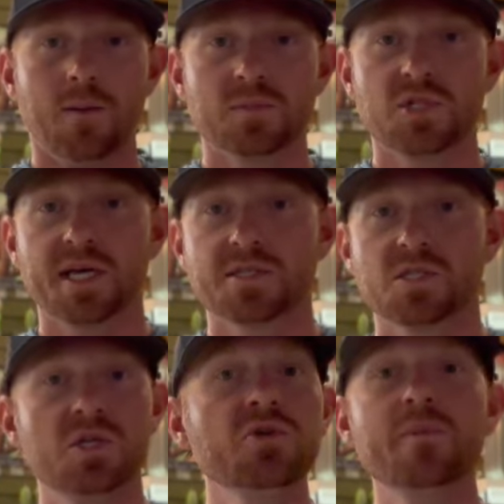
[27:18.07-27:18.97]

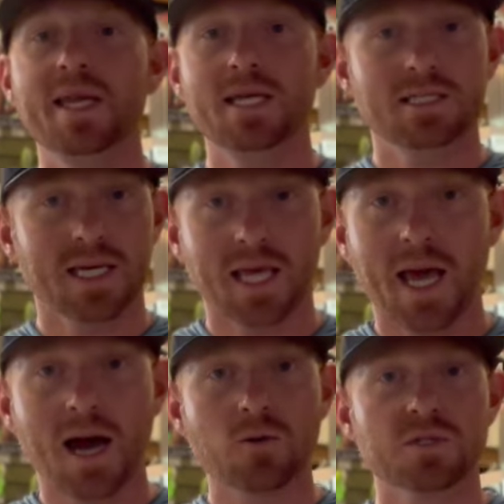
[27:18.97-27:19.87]
Just too many to
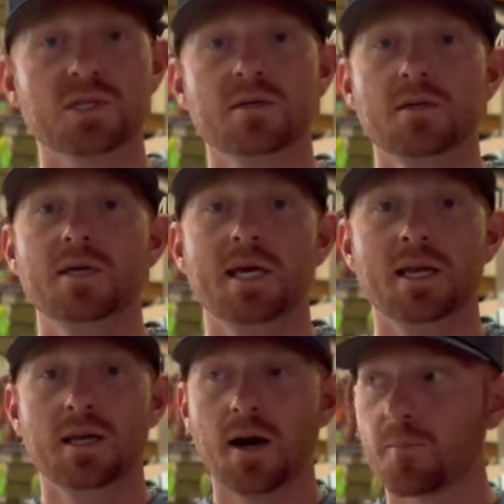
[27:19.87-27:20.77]
count
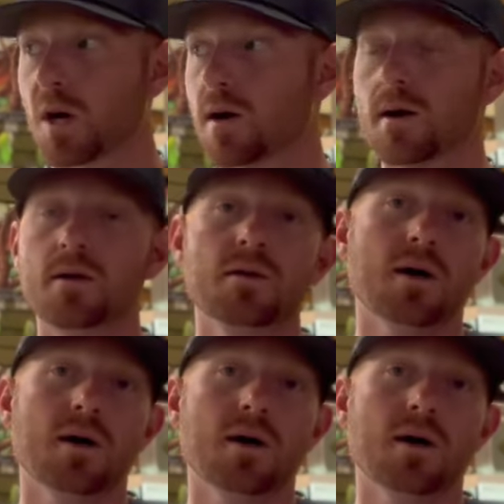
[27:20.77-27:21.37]
in number.